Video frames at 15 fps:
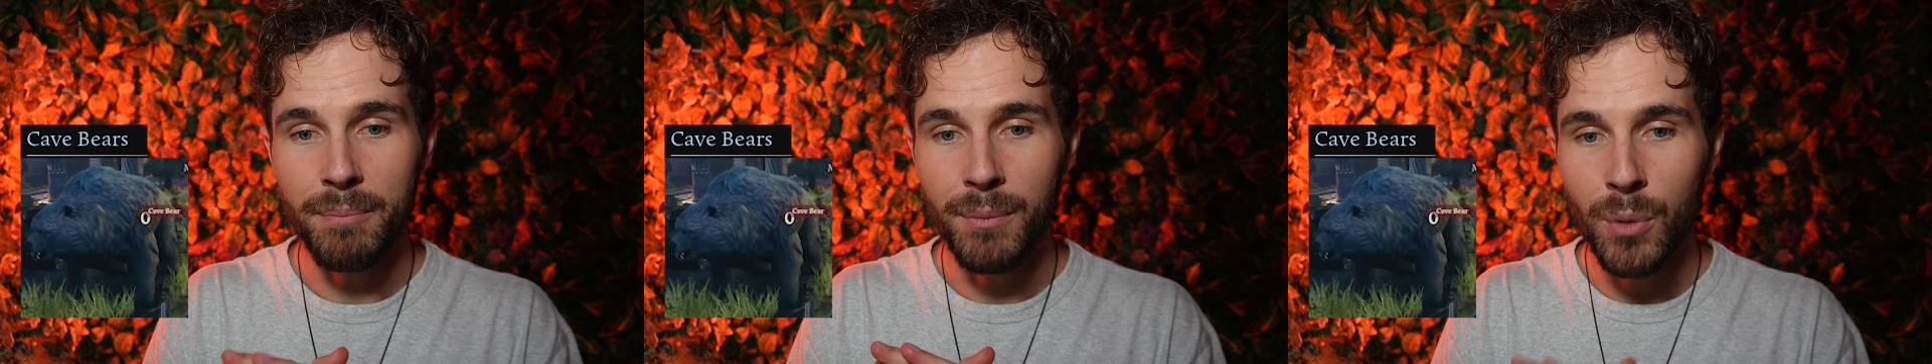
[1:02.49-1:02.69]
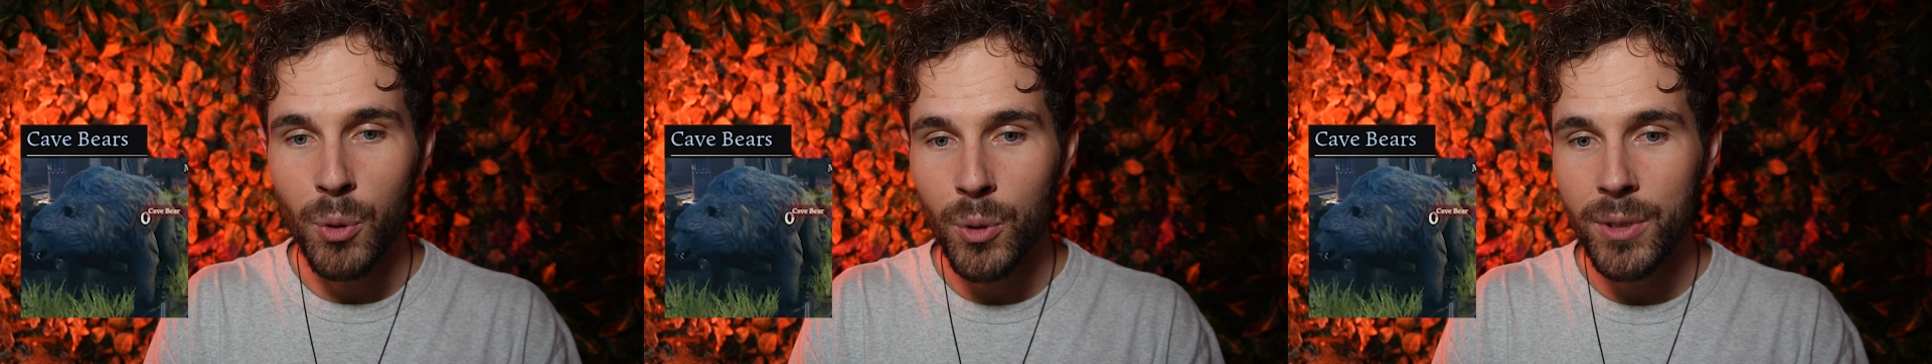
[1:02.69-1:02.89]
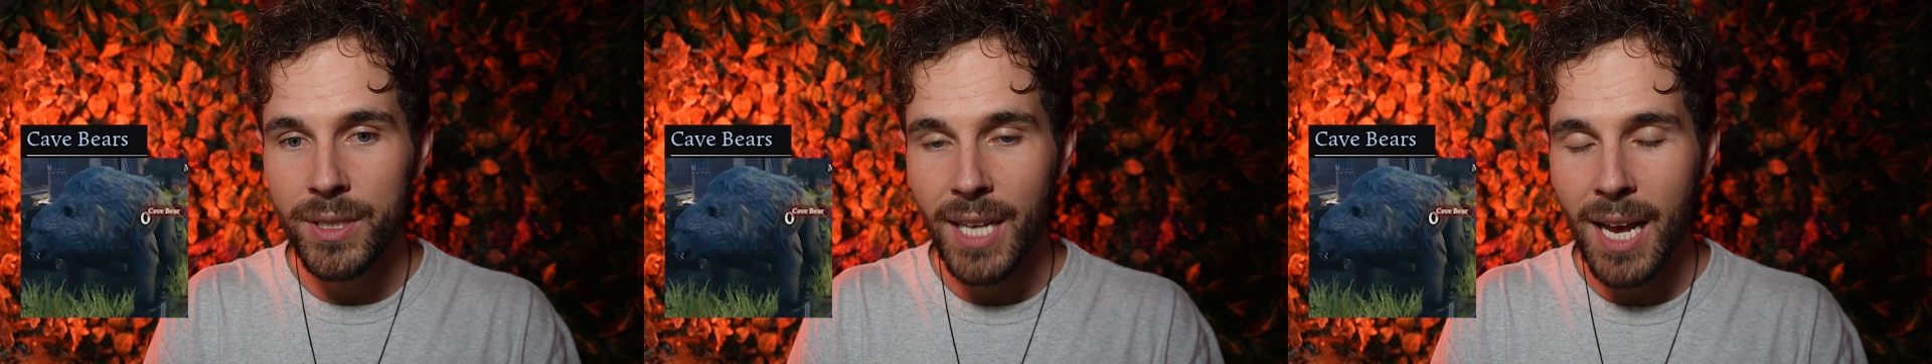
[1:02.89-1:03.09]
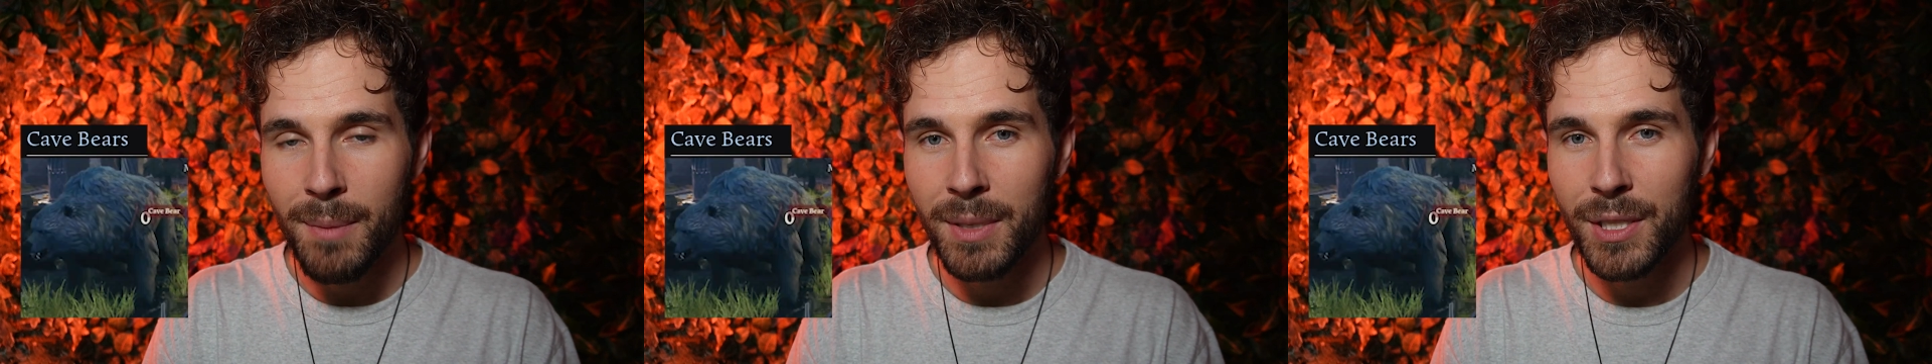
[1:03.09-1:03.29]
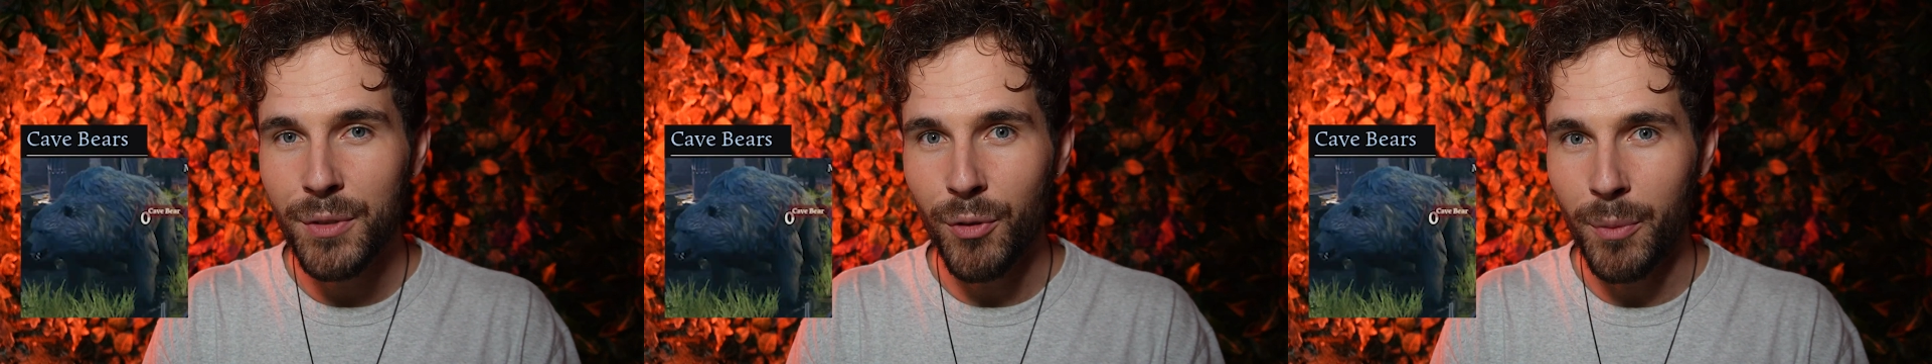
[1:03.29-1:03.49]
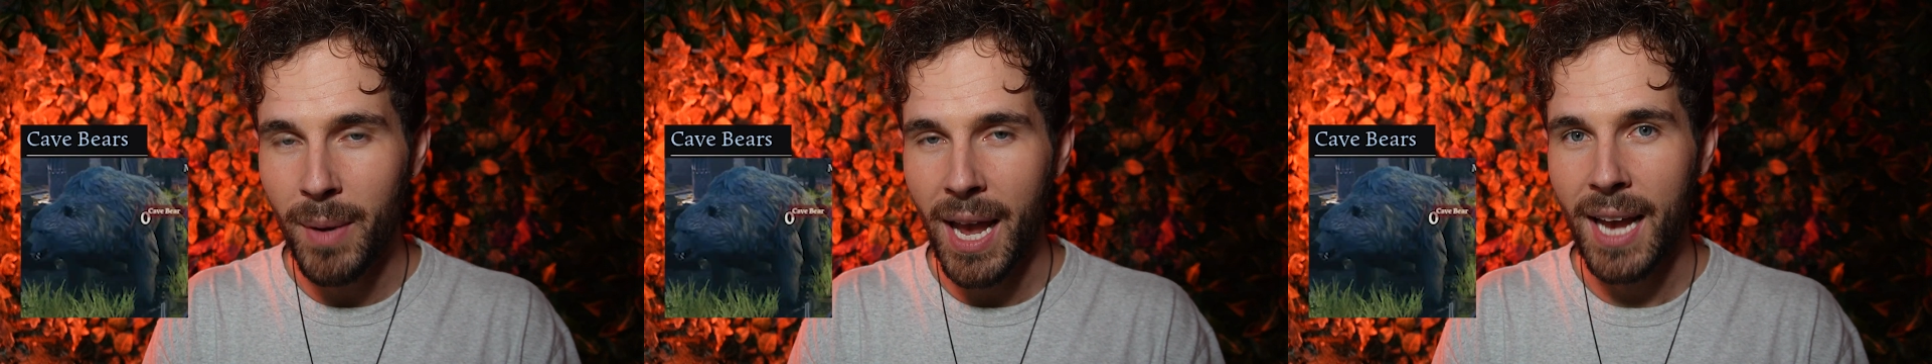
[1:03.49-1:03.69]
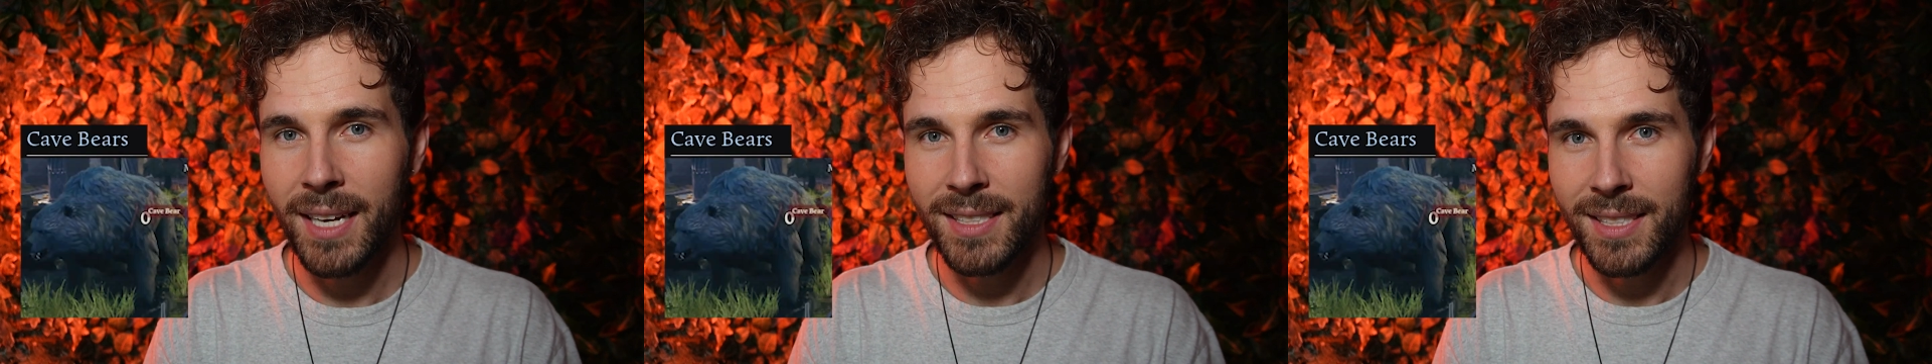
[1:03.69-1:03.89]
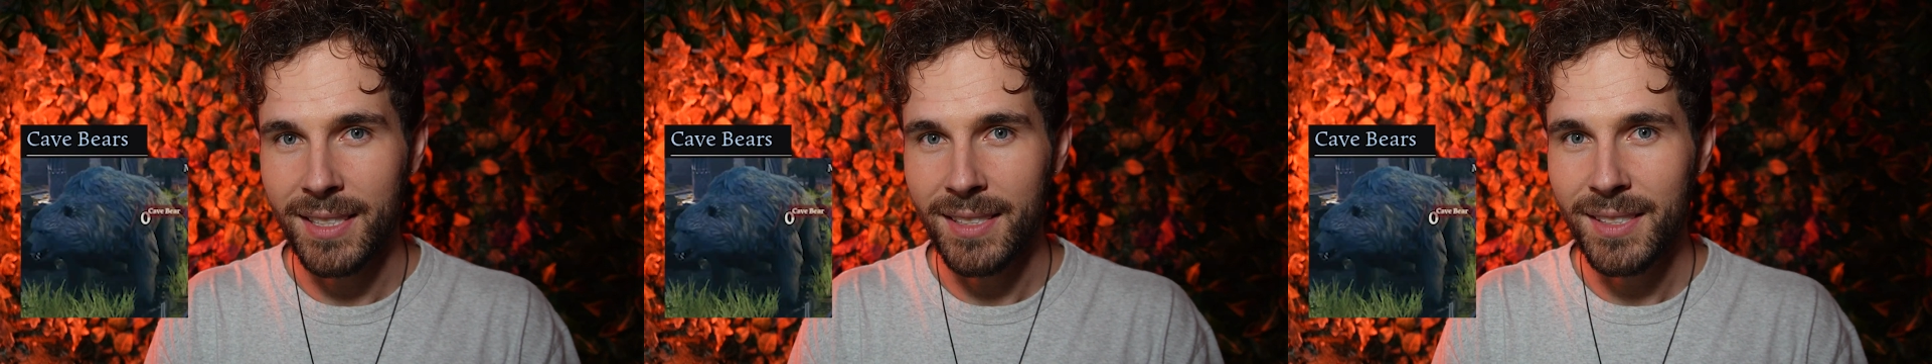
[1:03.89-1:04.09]
more damage from
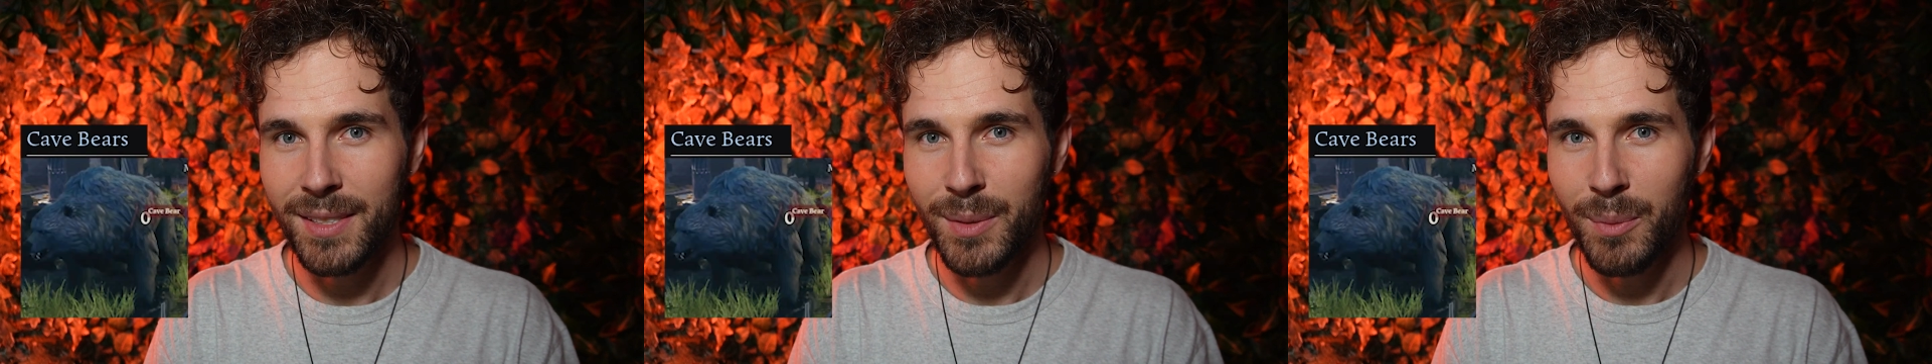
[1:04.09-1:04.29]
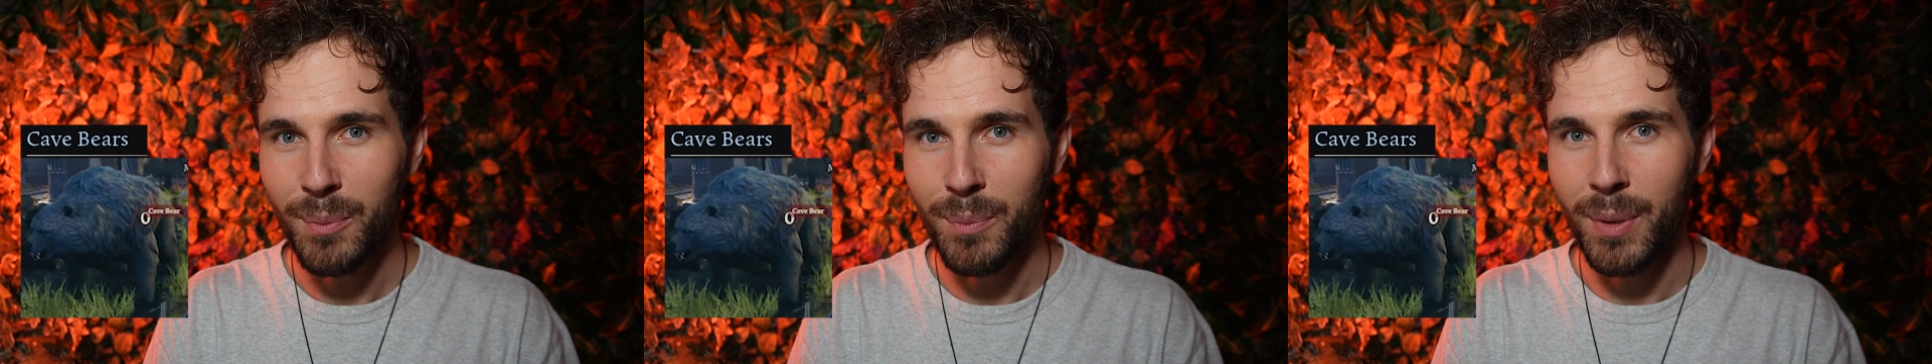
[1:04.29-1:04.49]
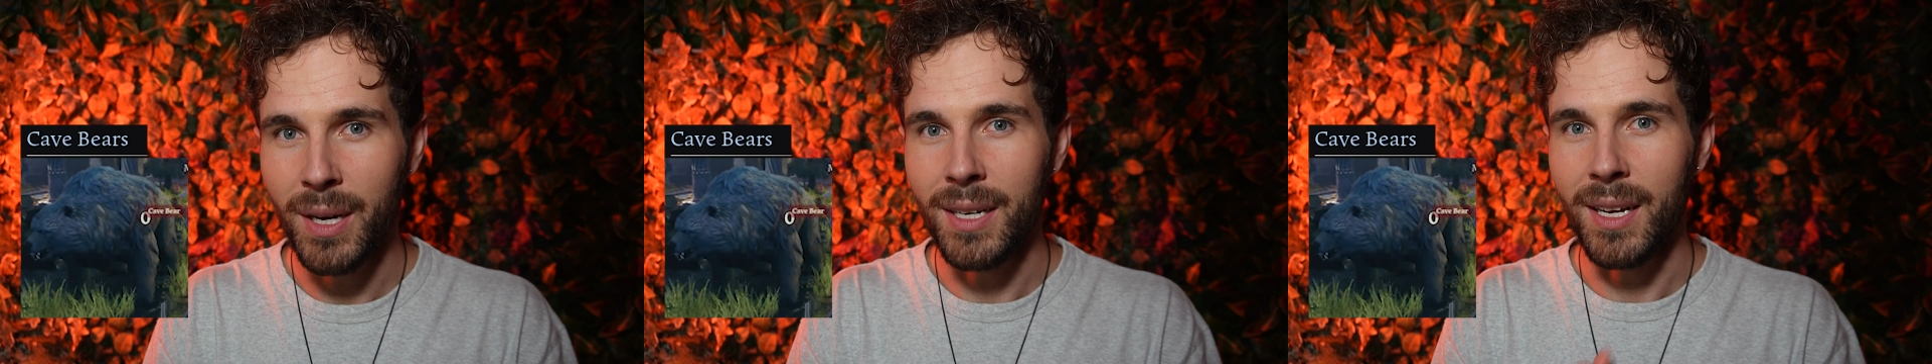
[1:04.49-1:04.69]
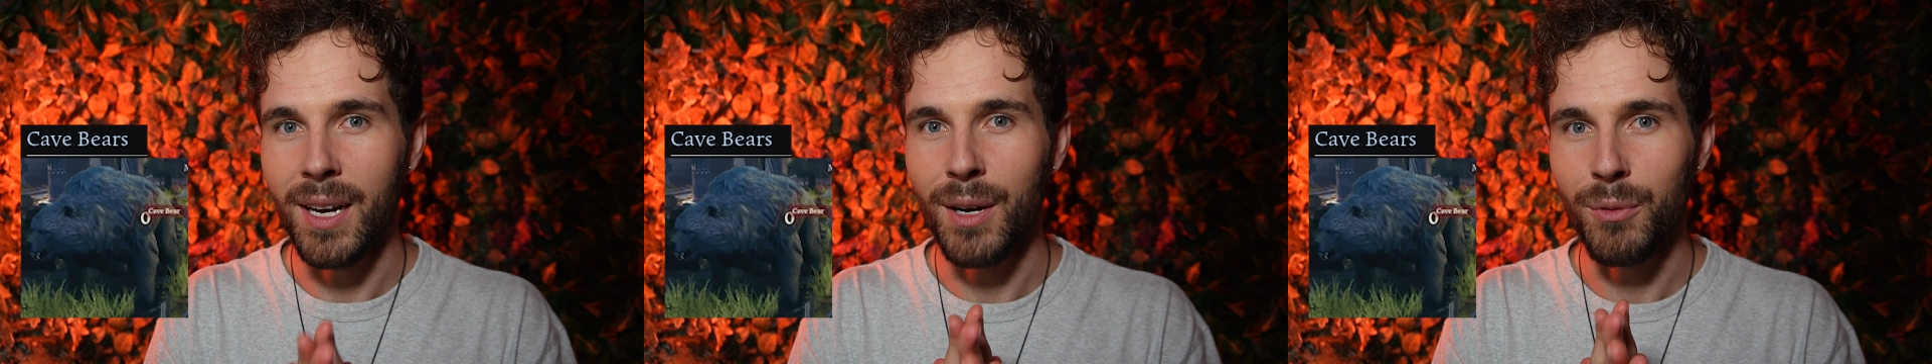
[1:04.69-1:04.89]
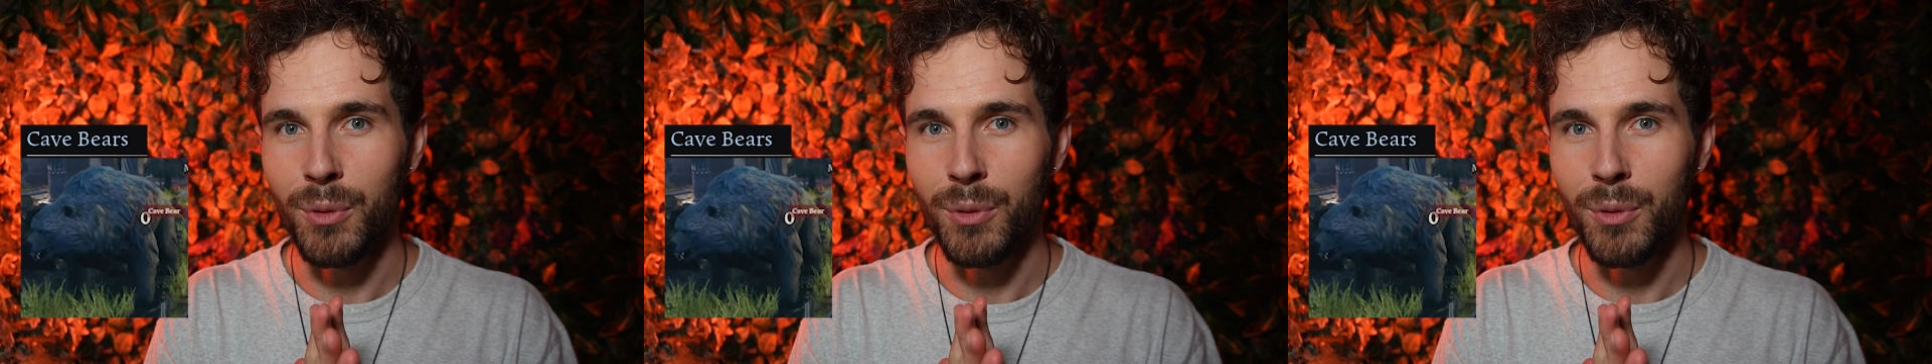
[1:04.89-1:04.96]
axes, but are